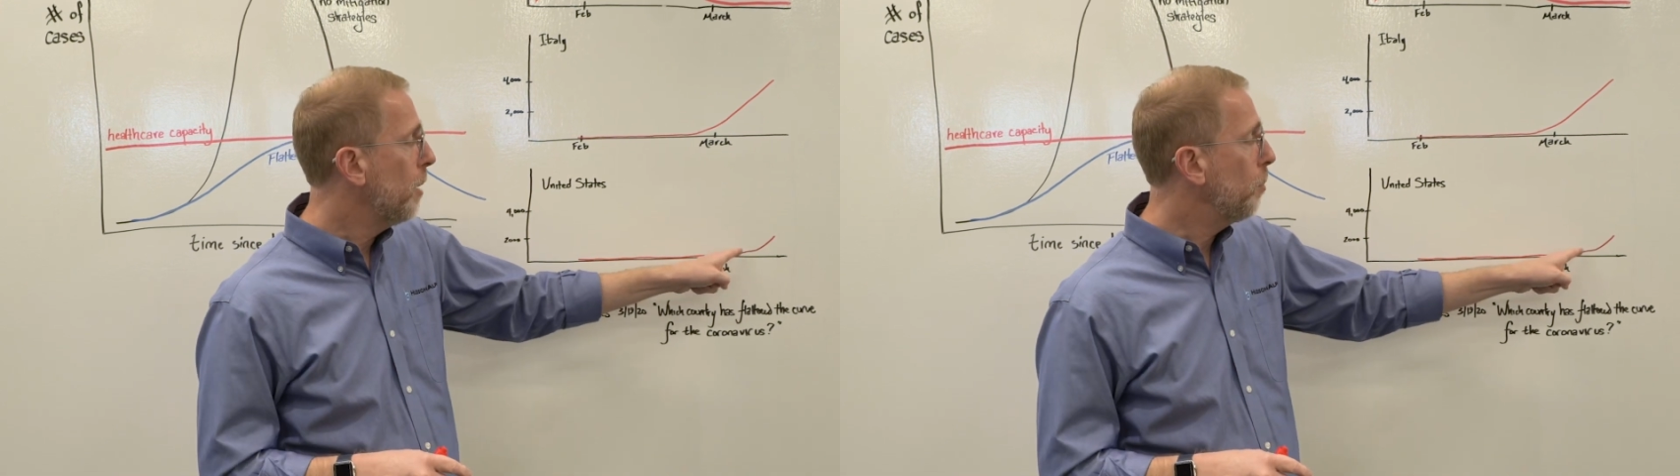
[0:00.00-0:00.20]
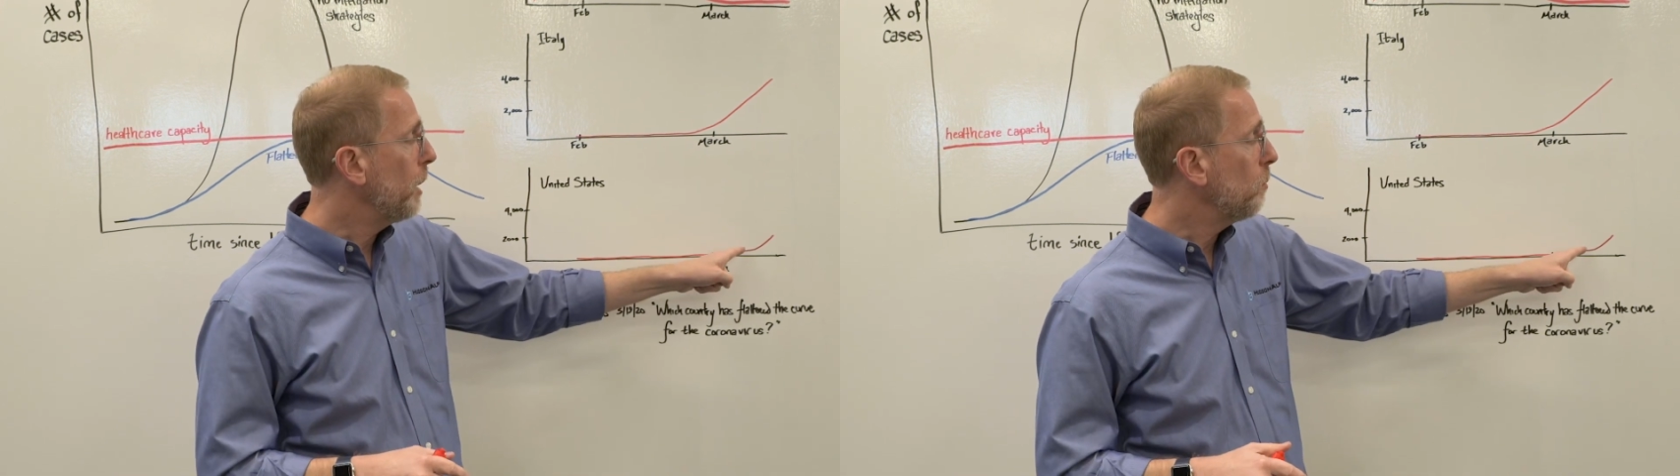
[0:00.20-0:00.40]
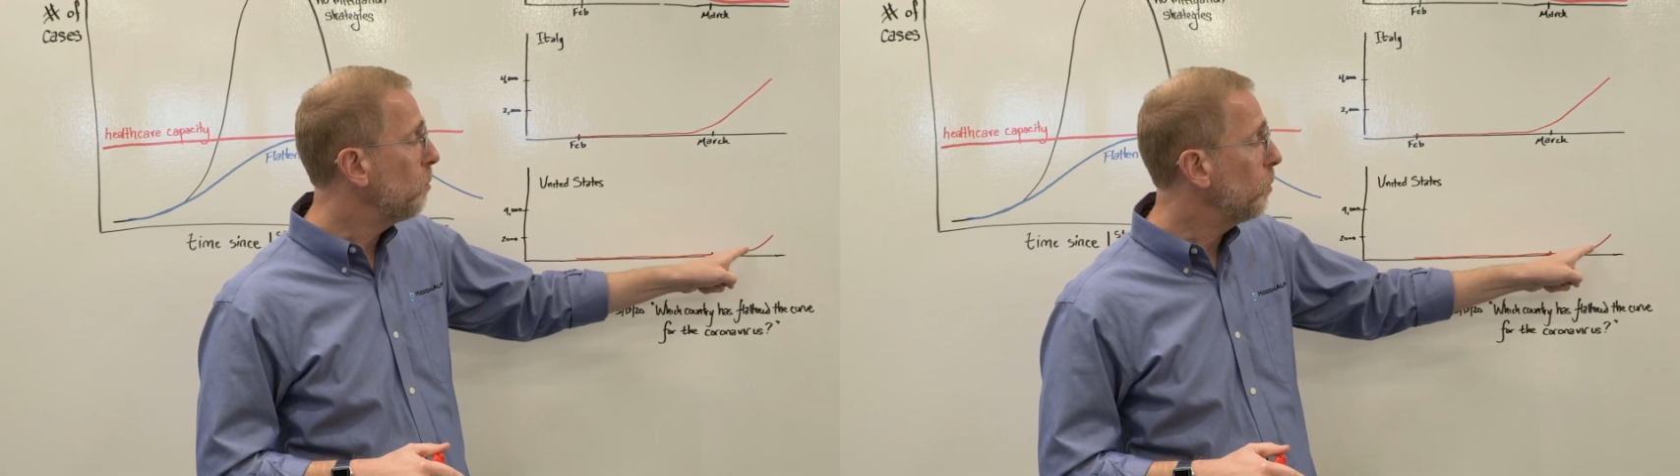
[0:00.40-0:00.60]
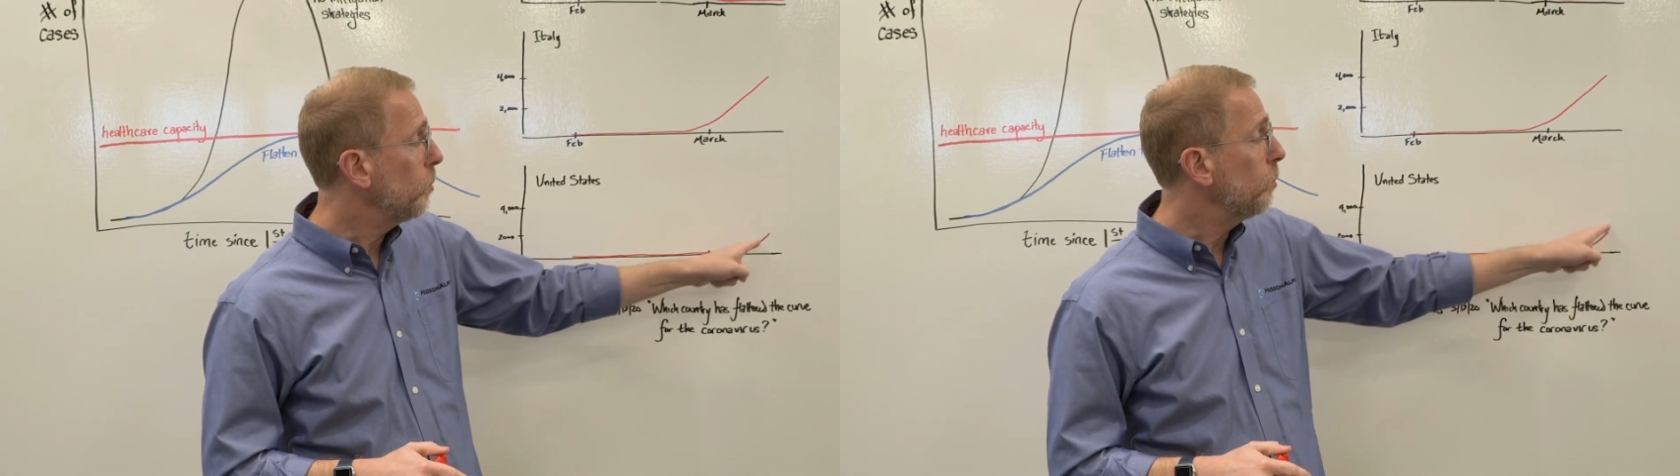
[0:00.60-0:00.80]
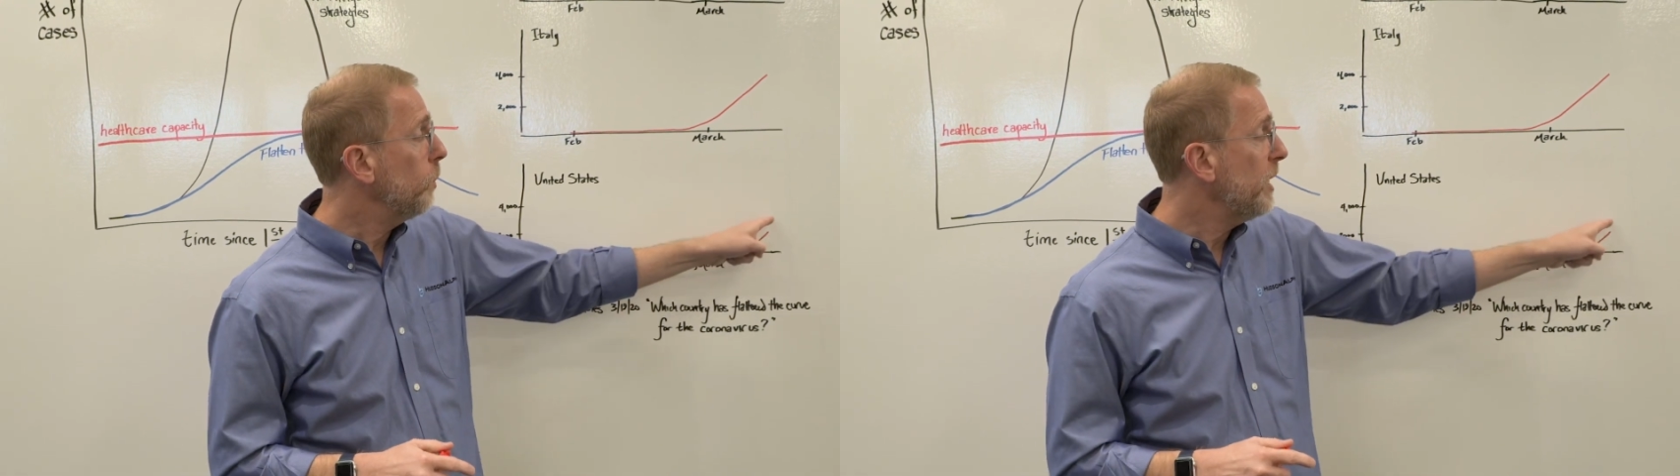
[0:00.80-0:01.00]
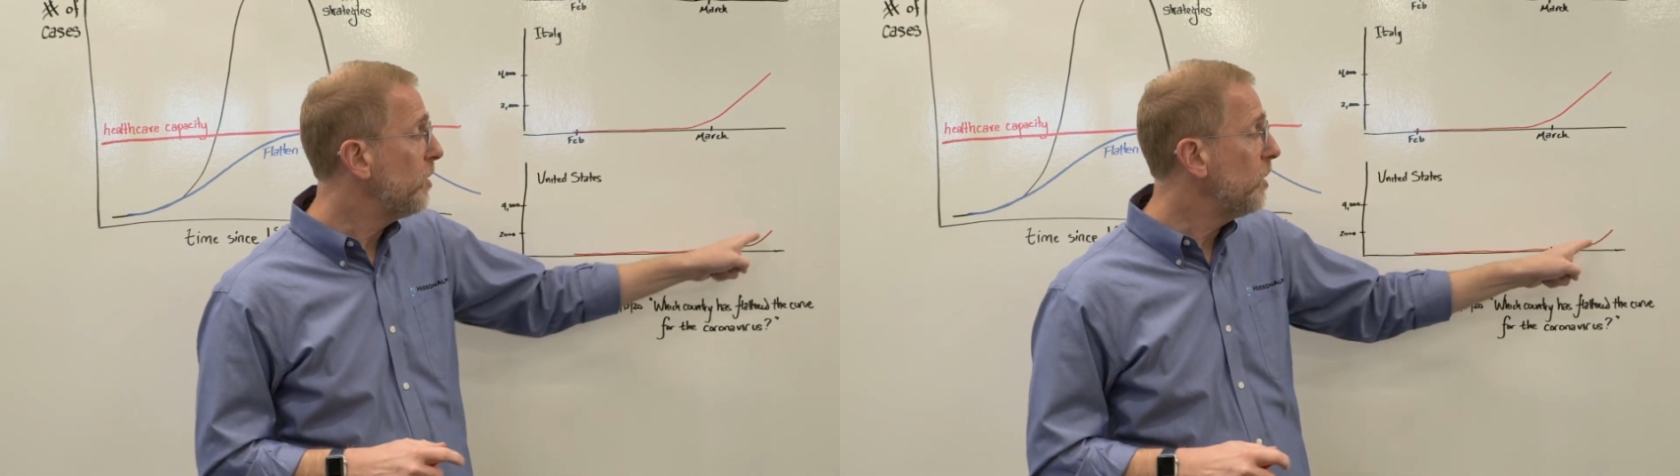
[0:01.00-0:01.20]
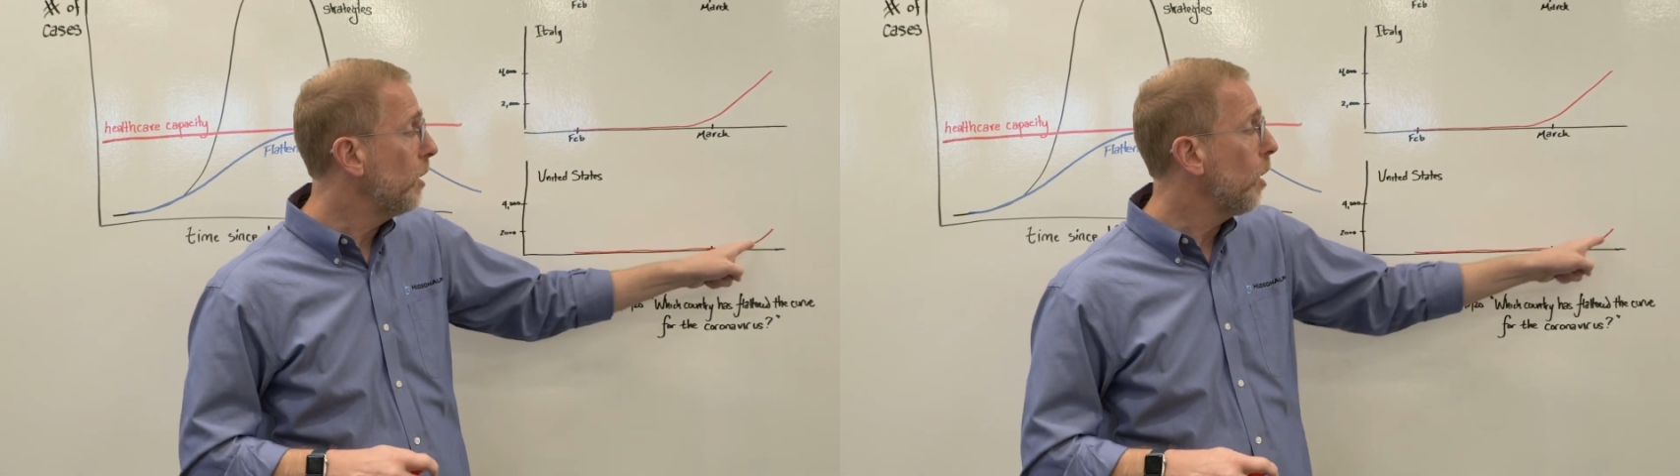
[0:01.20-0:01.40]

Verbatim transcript: But we still